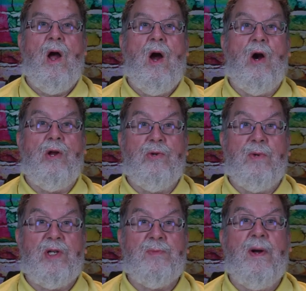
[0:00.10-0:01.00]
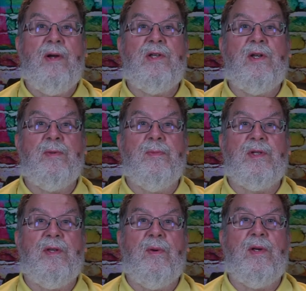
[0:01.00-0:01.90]
Are you experiencing some
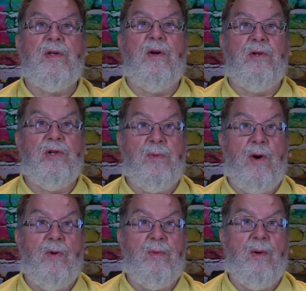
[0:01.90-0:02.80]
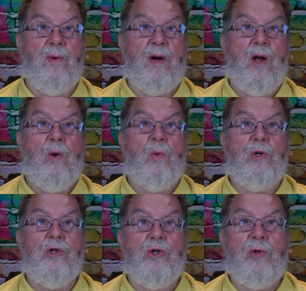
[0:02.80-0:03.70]
slowness on your smart home network?
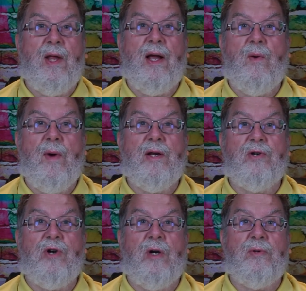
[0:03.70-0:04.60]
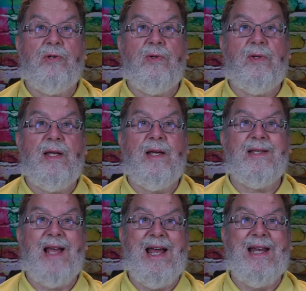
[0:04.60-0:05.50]
Would you like a way to troubleshoot
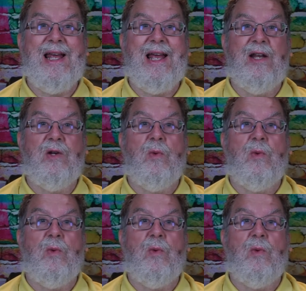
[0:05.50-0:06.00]
things end to end?